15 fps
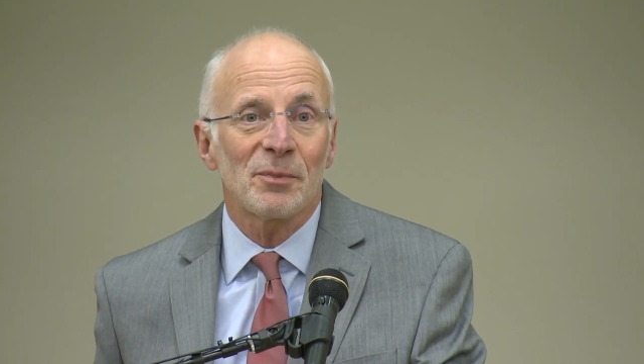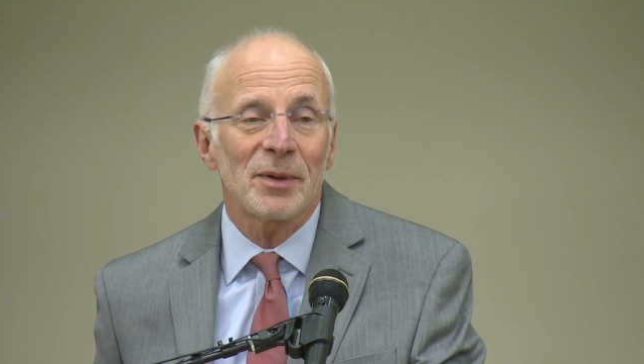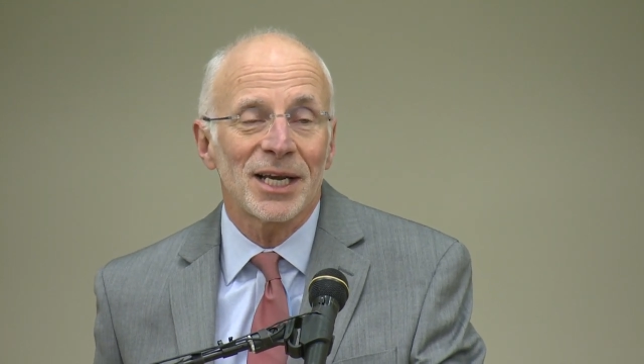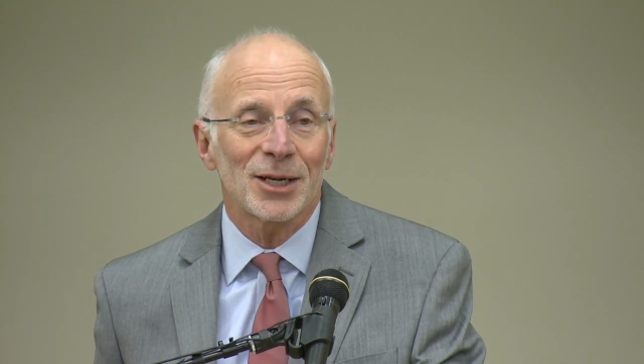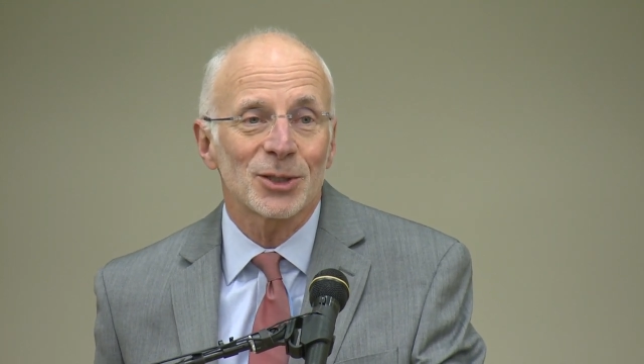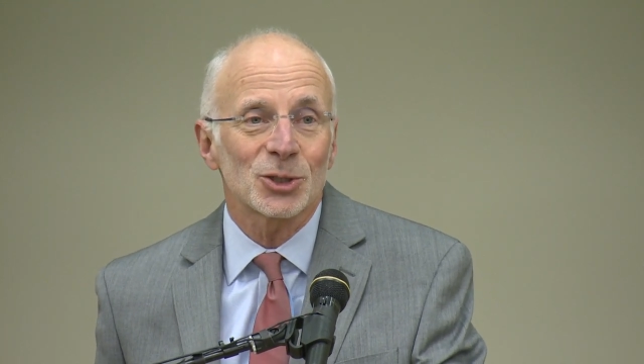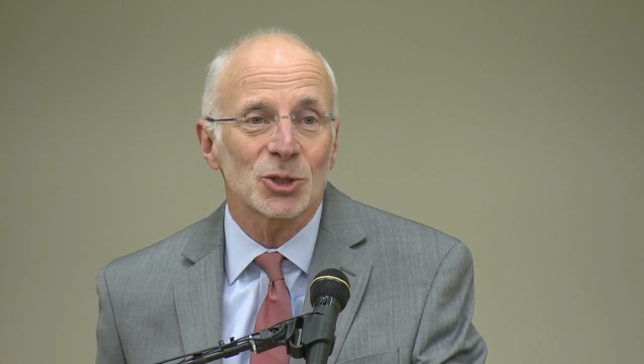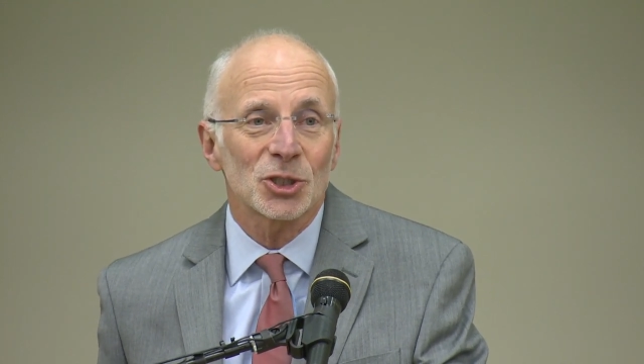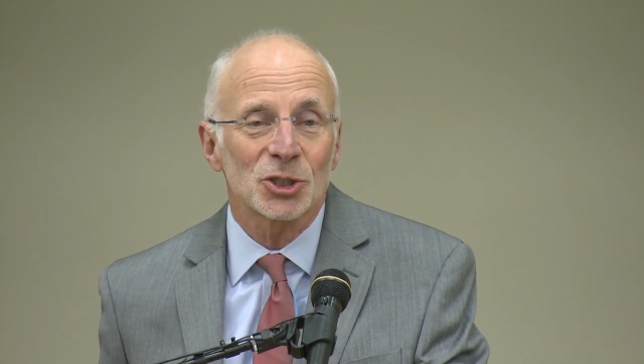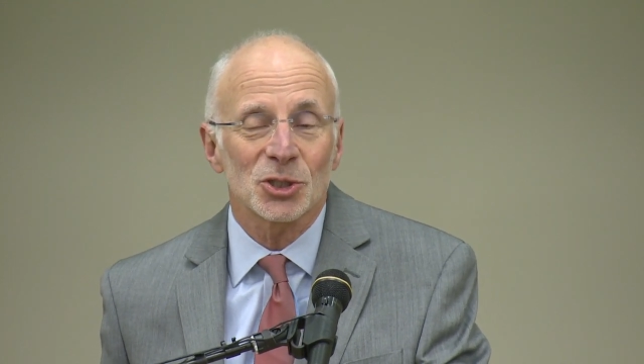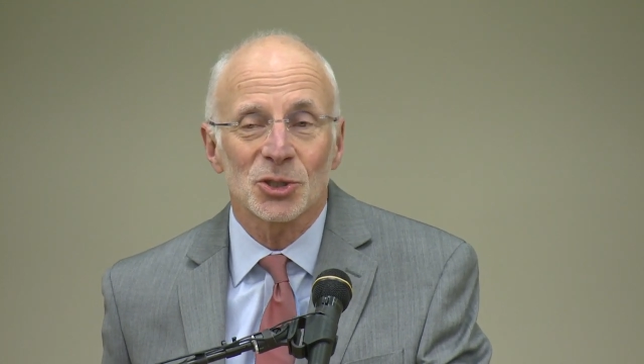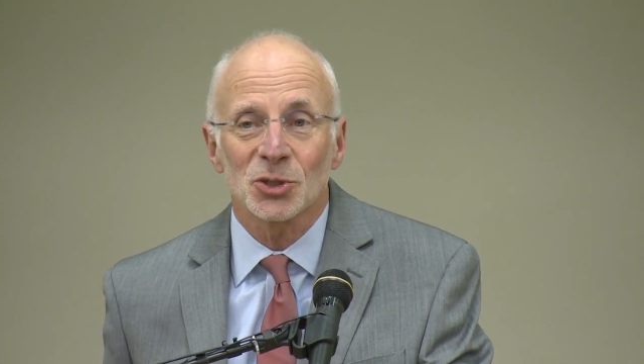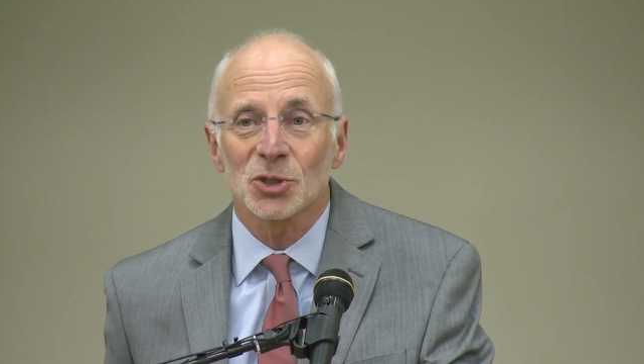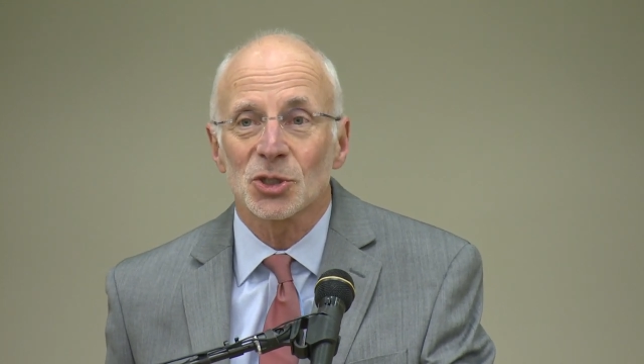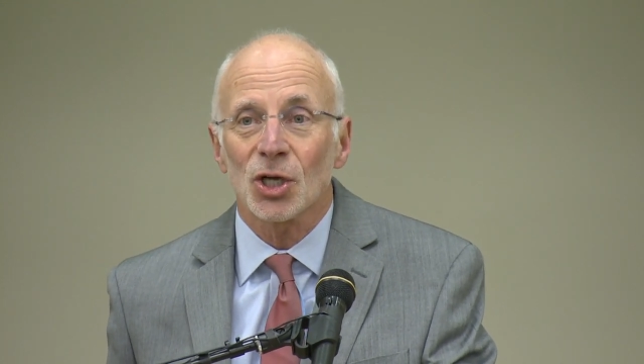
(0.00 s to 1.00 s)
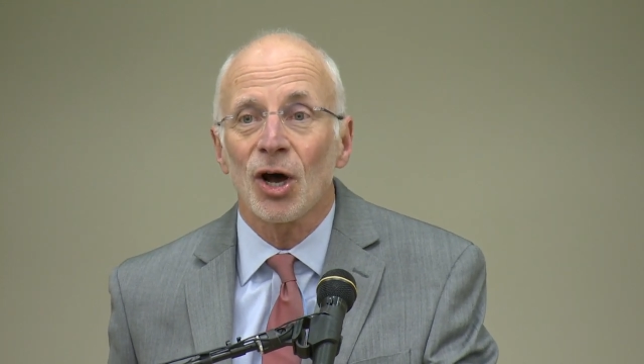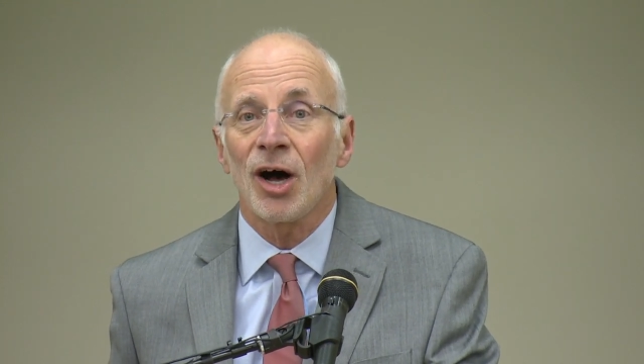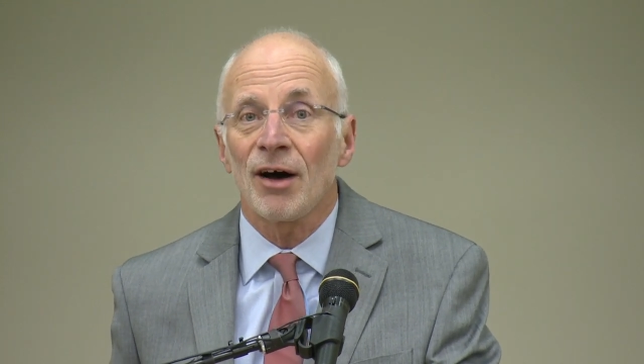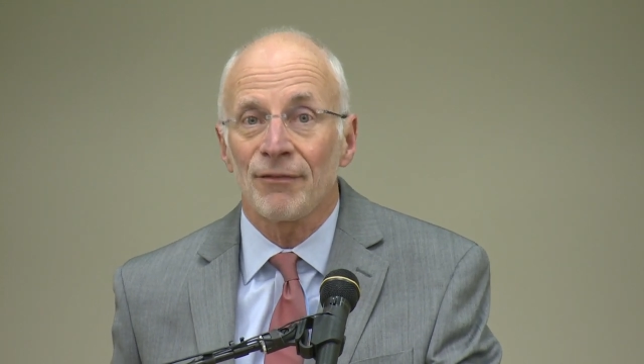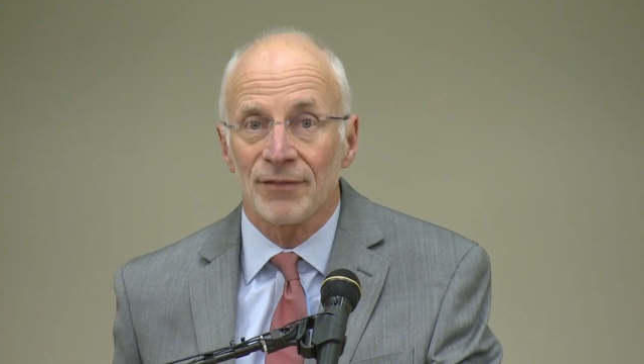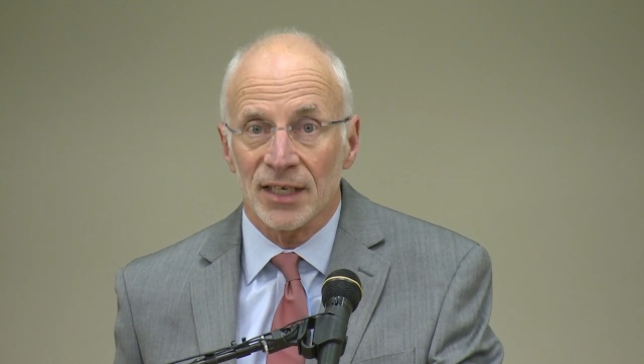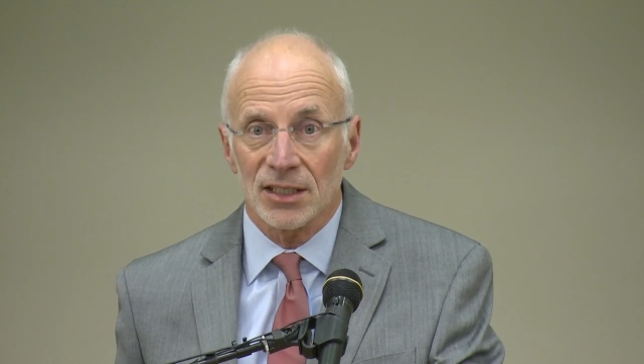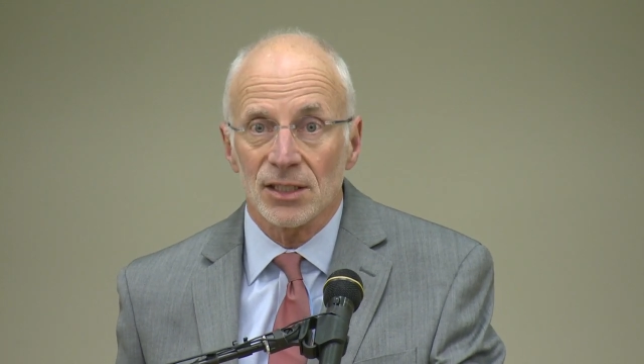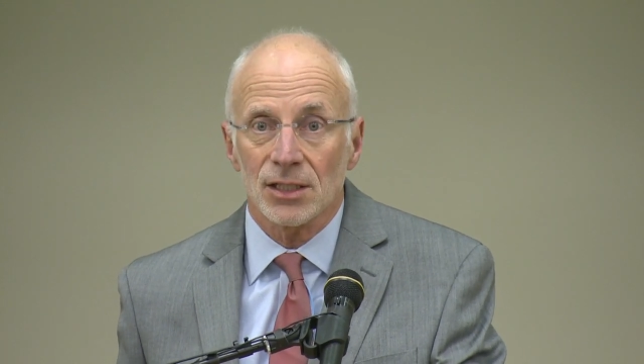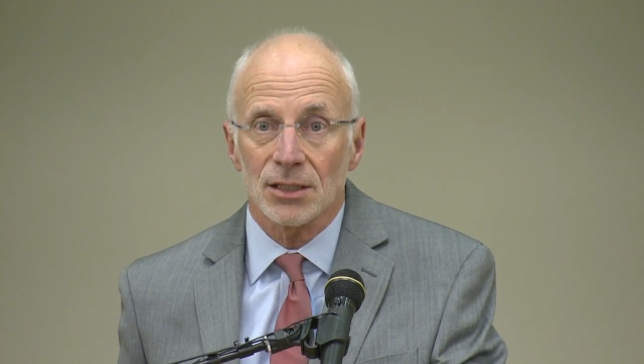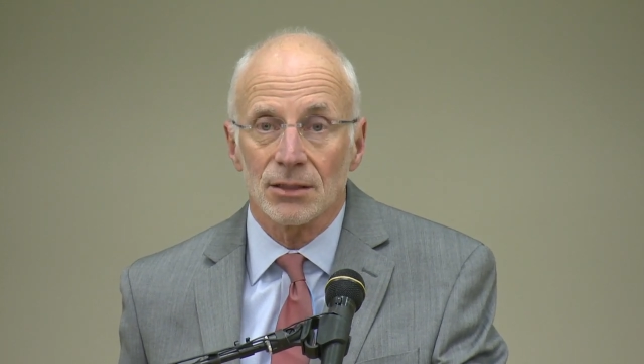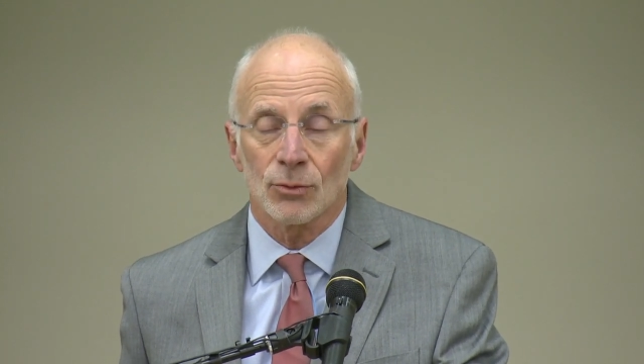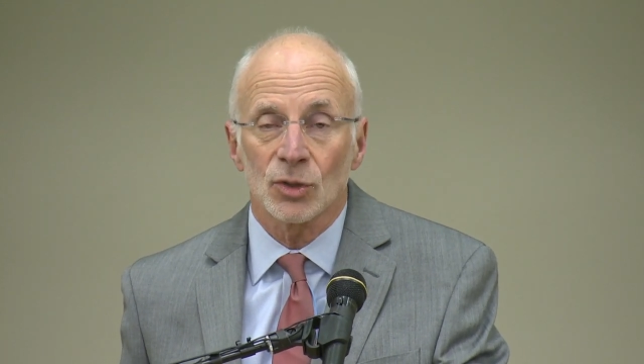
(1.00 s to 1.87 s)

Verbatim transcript: pediatrician's office,